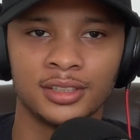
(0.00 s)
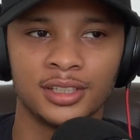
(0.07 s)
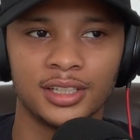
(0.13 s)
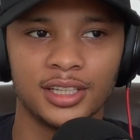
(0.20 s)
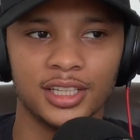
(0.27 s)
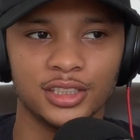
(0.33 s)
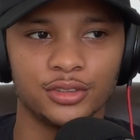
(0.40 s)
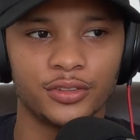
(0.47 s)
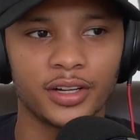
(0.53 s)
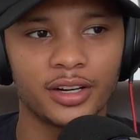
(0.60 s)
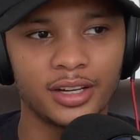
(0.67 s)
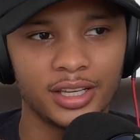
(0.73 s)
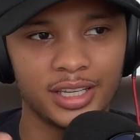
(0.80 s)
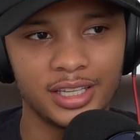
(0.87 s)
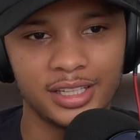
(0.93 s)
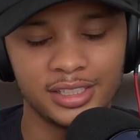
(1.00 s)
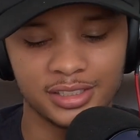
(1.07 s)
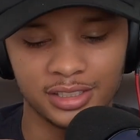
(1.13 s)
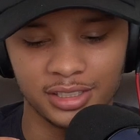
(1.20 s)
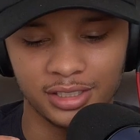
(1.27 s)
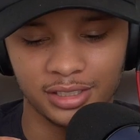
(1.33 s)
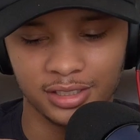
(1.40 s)
it's very
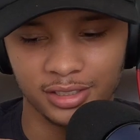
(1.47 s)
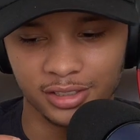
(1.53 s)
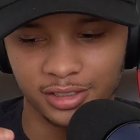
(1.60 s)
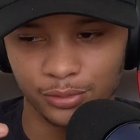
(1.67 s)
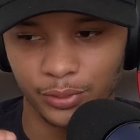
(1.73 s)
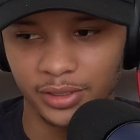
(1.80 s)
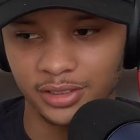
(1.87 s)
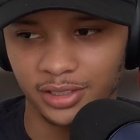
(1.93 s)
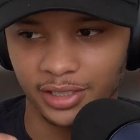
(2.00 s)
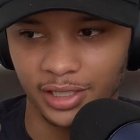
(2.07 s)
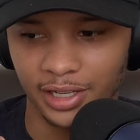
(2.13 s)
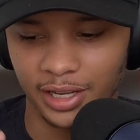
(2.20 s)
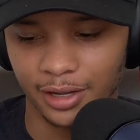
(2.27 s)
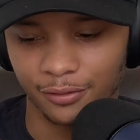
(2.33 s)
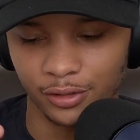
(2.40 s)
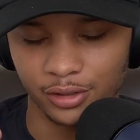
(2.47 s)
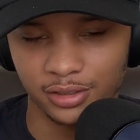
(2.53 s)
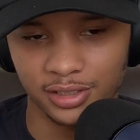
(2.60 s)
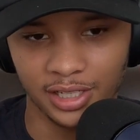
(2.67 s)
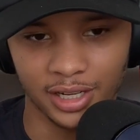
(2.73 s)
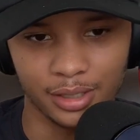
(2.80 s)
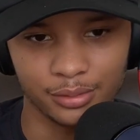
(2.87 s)
easy, especially in adverse
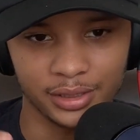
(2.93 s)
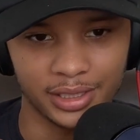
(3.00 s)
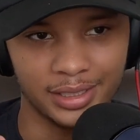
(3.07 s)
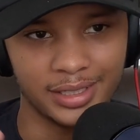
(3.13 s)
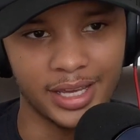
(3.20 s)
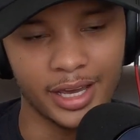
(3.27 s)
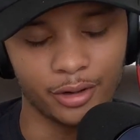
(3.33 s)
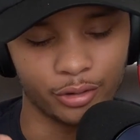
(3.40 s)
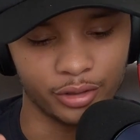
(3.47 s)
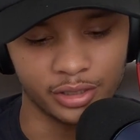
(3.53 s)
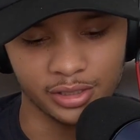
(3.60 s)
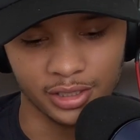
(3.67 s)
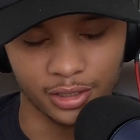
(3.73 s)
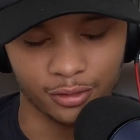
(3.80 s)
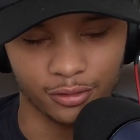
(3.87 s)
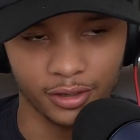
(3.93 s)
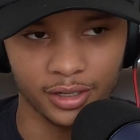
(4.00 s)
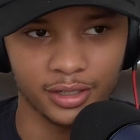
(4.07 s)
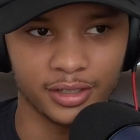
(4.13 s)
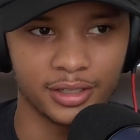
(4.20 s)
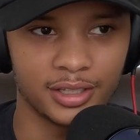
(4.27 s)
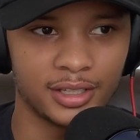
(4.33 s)
times, to get down on yourself,
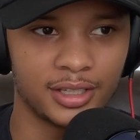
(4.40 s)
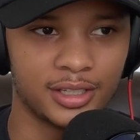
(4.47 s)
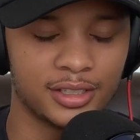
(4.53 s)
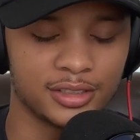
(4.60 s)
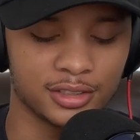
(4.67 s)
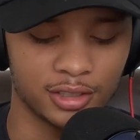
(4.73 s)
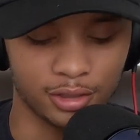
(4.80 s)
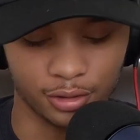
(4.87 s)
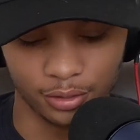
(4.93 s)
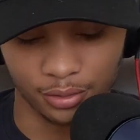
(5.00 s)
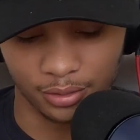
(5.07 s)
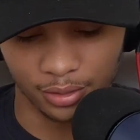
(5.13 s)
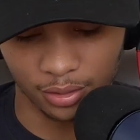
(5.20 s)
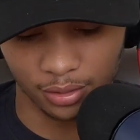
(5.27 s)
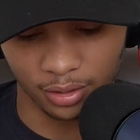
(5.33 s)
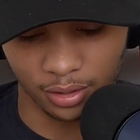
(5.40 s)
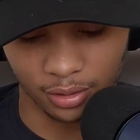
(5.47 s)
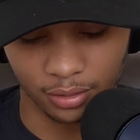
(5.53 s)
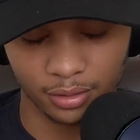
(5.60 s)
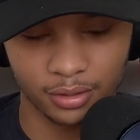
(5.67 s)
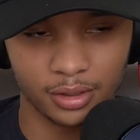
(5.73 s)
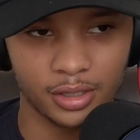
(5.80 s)
right? So
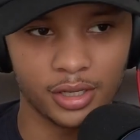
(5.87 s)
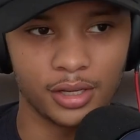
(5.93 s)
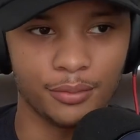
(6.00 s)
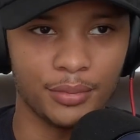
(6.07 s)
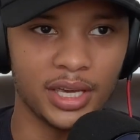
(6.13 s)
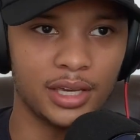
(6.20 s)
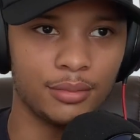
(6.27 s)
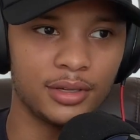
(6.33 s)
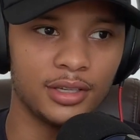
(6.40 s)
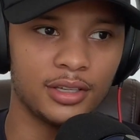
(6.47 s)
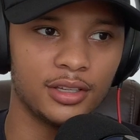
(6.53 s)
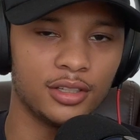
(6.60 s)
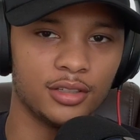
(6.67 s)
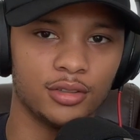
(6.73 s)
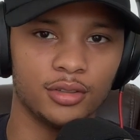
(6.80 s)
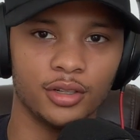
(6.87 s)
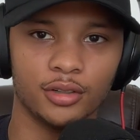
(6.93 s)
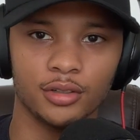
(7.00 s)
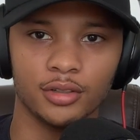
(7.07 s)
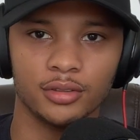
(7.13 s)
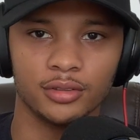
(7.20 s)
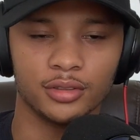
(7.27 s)
maybe
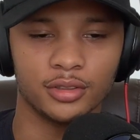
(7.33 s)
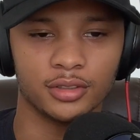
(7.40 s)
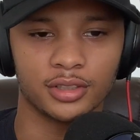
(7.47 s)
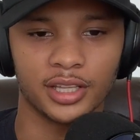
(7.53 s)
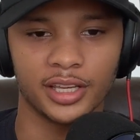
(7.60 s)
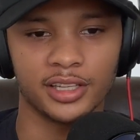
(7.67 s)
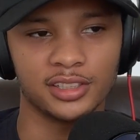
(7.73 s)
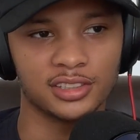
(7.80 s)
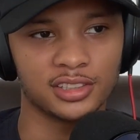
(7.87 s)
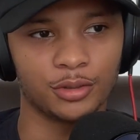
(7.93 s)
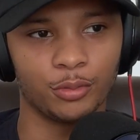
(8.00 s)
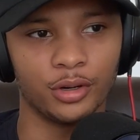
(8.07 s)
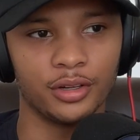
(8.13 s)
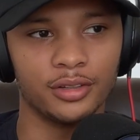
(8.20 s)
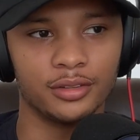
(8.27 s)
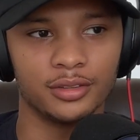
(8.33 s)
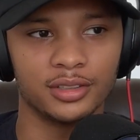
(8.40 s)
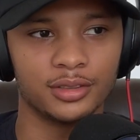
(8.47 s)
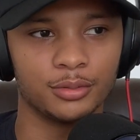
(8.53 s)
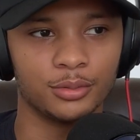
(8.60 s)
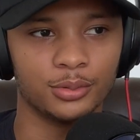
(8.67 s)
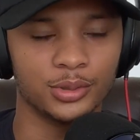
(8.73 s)
you're thinking someone
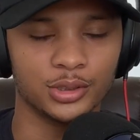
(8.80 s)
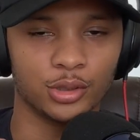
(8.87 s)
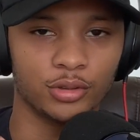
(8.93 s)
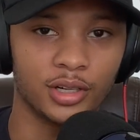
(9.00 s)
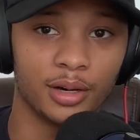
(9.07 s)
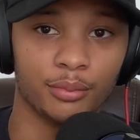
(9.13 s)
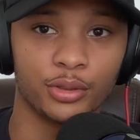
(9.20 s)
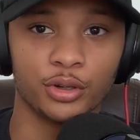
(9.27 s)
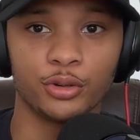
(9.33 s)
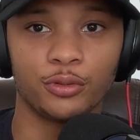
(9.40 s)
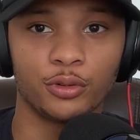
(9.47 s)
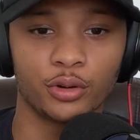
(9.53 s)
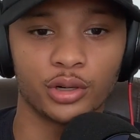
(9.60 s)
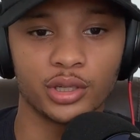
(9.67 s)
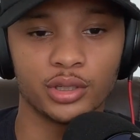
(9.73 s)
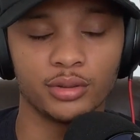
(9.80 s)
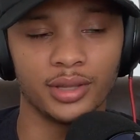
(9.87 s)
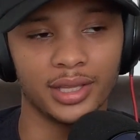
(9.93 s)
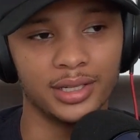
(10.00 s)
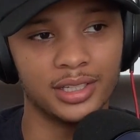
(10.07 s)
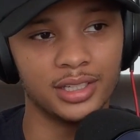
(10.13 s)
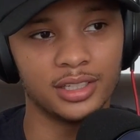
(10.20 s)
was gonna come through for you, they
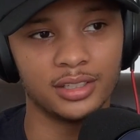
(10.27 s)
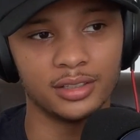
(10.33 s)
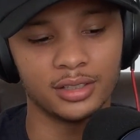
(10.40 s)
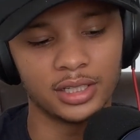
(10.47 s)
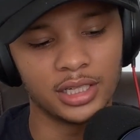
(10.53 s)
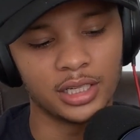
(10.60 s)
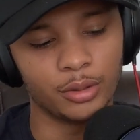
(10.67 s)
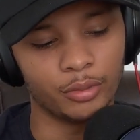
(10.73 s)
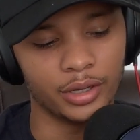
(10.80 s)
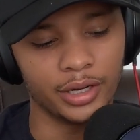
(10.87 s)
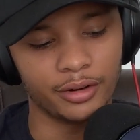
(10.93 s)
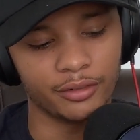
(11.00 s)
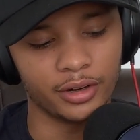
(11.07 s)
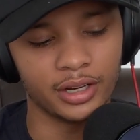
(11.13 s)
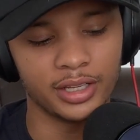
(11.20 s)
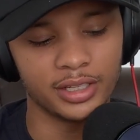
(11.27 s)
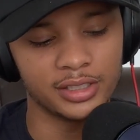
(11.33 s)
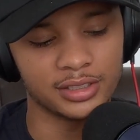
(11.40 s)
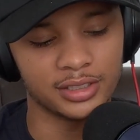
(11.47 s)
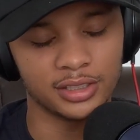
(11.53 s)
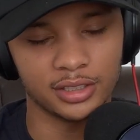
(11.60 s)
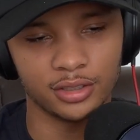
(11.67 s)
didn't, whatever it is. And